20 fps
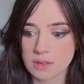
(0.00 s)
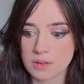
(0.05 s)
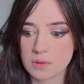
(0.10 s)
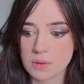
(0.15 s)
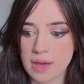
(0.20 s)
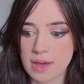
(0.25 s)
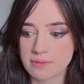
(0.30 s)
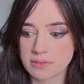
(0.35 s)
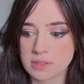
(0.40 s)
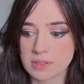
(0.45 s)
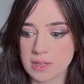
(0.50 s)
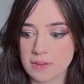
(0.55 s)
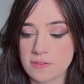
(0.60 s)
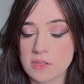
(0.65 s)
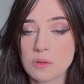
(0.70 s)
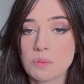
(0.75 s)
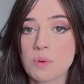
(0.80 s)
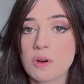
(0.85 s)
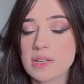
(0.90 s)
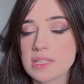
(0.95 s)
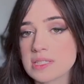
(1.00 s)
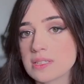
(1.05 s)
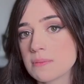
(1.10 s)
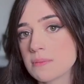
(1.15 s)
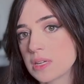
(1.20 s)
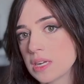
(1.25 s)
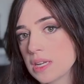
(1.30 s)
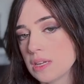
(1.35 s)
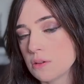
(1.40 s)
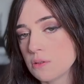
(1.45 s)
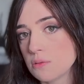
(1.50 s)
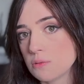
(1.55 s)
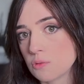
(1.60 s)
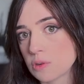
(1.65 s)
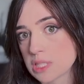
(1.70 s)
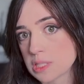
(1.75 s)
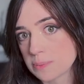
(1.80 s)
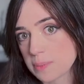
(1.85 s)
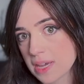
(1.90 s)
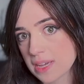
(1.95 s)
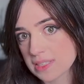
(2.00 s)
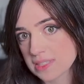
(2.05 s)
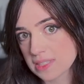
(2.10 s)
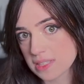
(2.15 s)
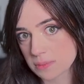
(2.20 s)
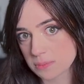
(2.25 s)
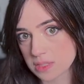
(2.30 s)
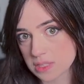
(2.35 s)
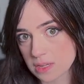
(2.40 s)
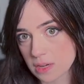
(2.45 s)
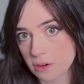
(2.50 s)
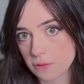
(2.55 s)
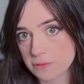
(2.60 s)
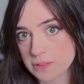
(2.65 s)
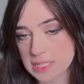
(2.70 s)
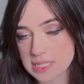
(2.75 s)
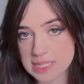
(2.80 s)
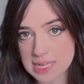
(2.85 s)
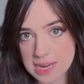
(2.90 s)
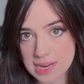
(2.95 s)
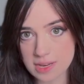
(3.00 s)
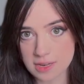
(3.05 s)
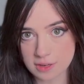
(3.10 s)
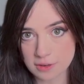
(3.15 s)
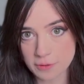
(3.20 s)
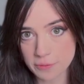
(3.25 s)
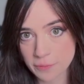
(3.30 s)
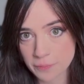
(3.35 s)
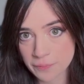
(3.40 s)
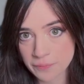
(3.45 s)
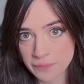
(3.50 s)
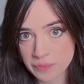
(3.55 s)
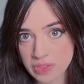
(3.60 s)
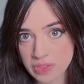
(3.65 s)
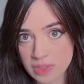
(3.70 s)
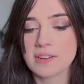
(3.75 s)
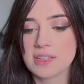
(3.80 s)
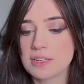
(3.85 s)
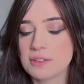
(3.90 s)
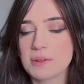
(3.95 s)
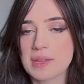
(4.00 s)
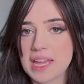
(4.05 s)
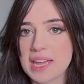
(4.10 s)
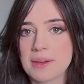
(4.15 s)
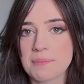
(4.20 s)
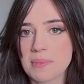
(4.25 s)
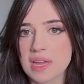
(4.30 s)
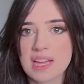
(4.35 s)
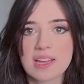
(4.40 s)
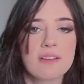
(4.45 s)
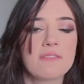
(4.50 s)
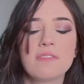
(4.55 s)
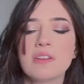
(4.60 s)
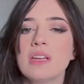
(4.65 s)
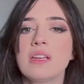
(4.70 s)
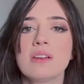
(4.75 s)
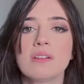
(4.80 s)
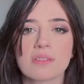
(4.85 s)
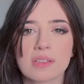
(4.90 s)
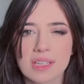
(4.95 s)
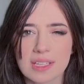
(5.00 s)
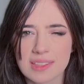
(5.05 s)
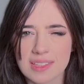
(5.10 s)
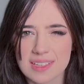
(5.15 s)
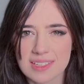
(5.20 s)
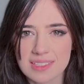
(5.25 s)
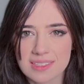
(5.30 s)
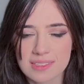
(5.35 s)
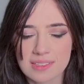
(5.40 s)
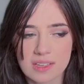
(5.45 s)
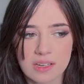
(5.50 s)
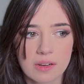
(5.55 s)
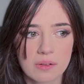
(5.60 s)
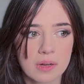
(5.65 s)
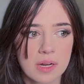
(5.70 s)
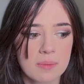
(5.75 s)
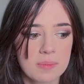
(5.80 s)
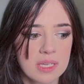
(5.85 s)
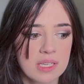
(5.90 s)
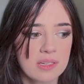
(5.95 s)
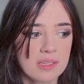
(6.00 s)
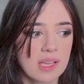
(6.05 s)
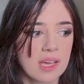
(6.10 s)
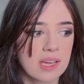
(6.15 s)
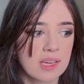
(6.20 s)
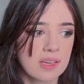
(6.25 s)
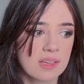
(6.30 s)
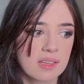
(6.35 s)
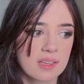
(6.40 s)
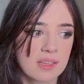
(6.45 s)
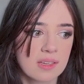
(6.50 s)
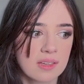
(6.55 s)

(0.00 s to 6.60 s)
If you want somebody who respects themselves to date you, you can't make a video like this. You know what I mean? Like,